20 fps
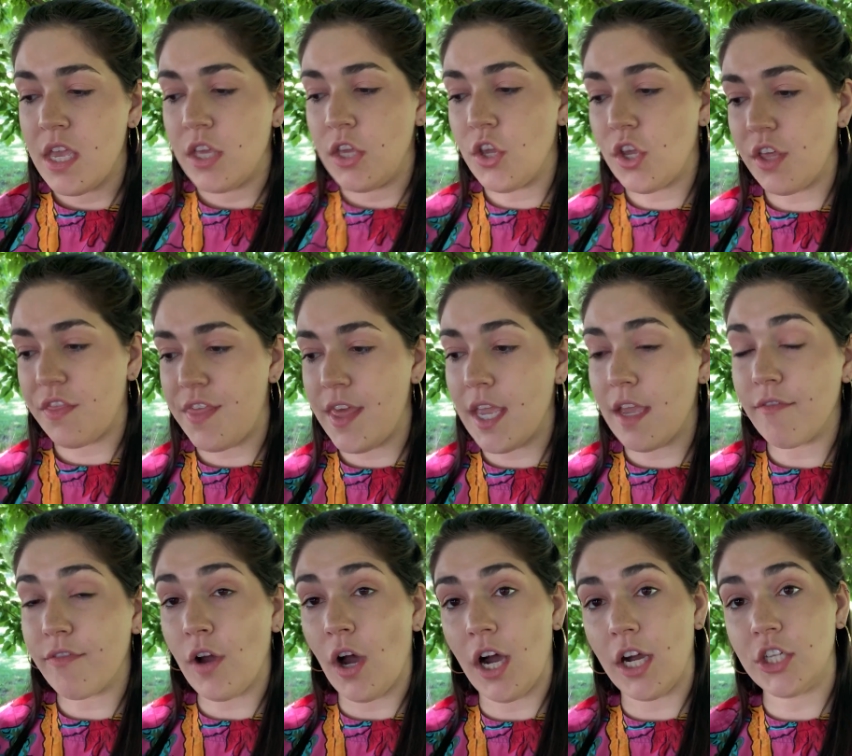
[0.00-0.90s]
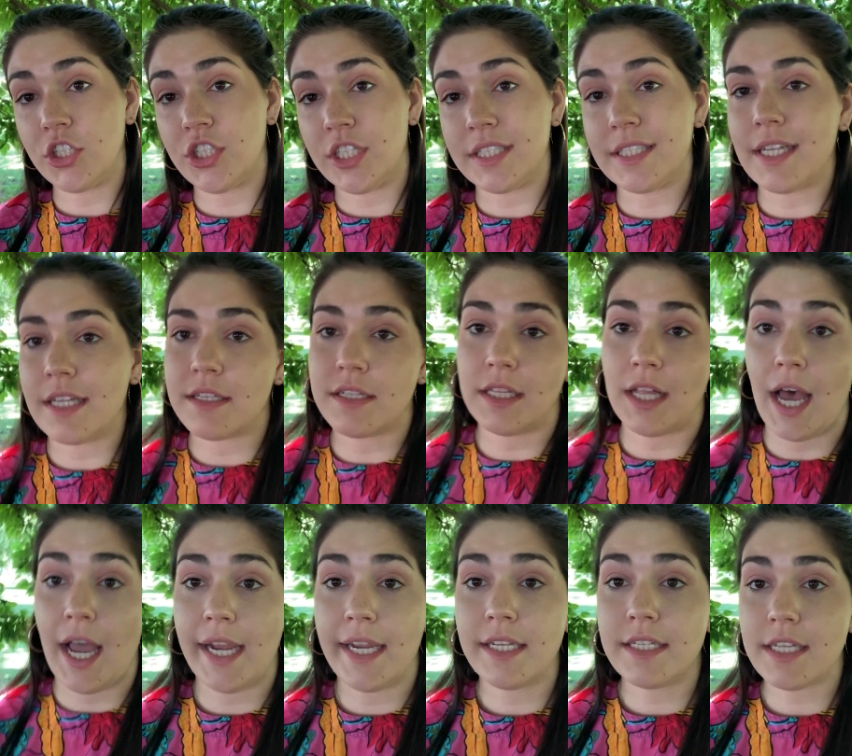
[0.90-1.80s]
You can think of conscious as
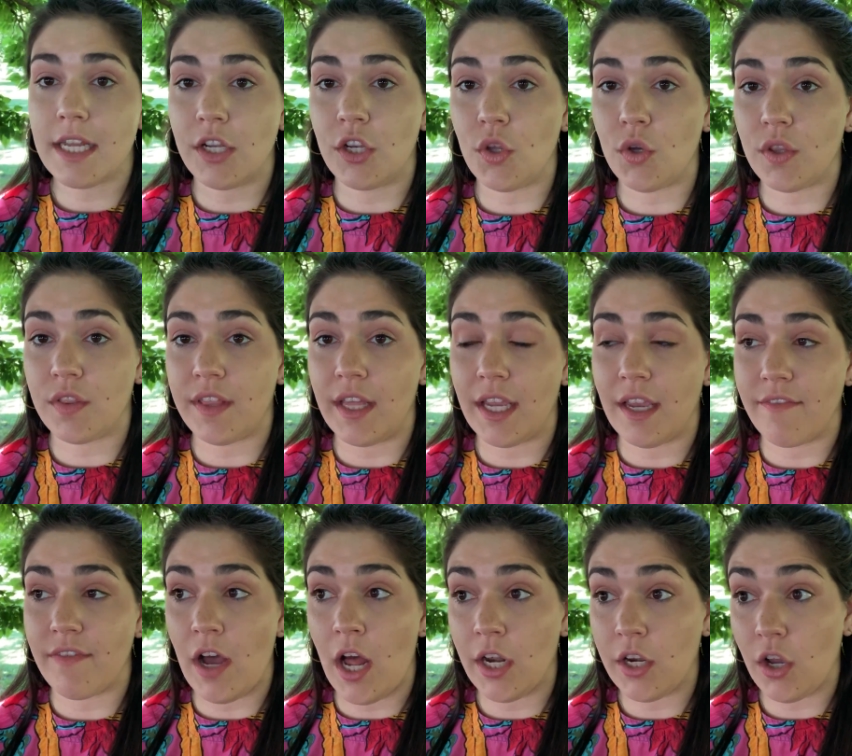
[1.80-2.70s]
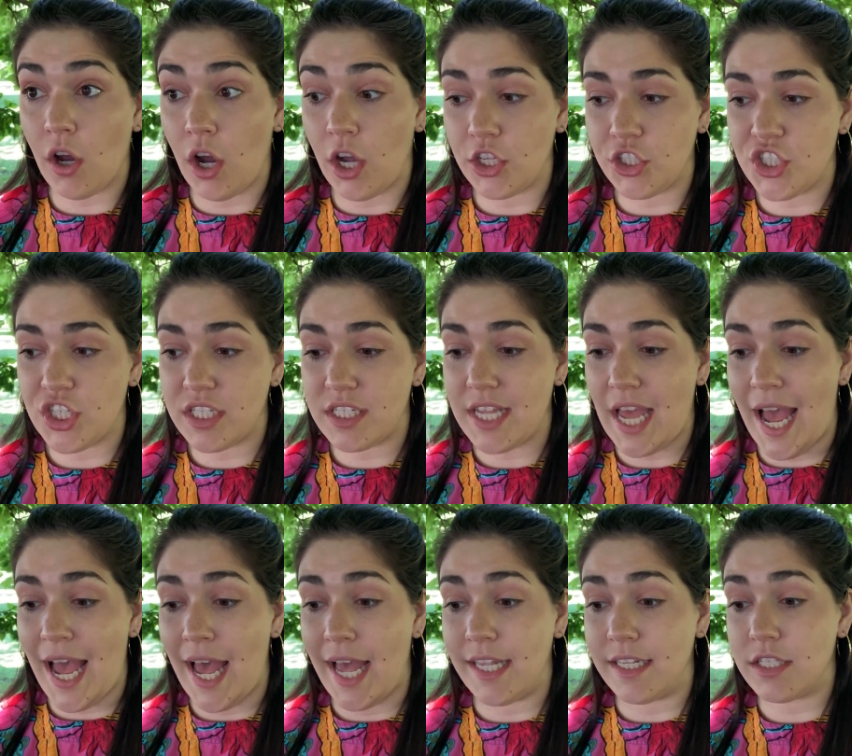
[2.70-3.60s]
light and you can think of unconscious
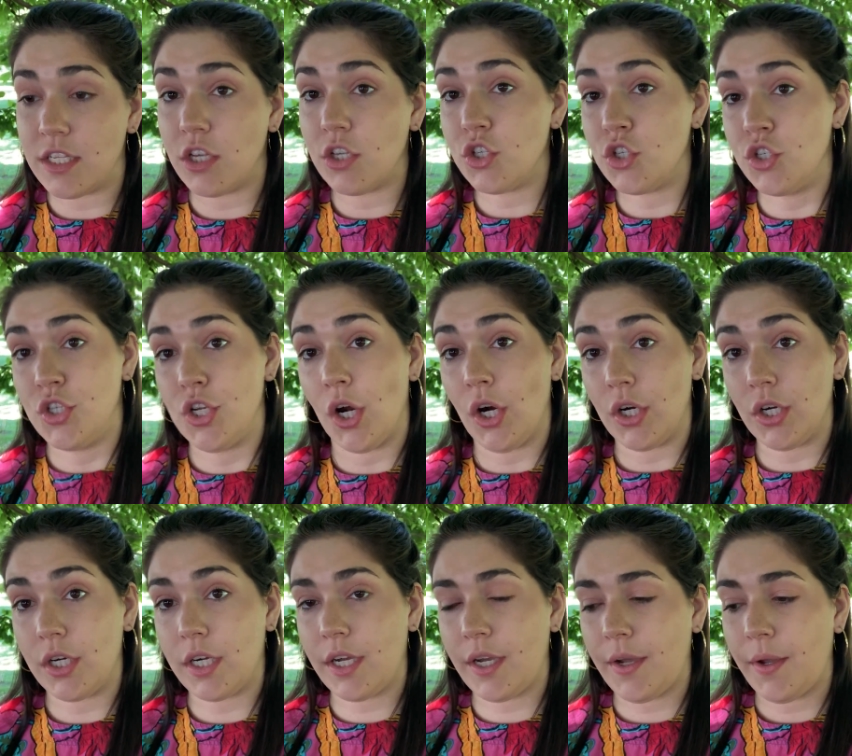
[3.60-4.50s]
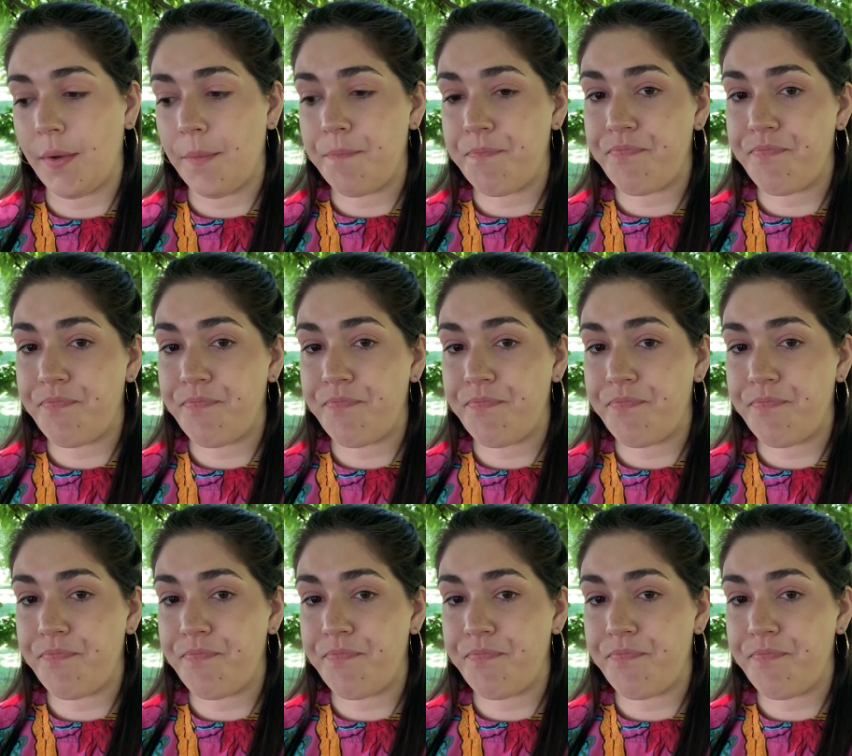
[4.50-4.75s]
as dark.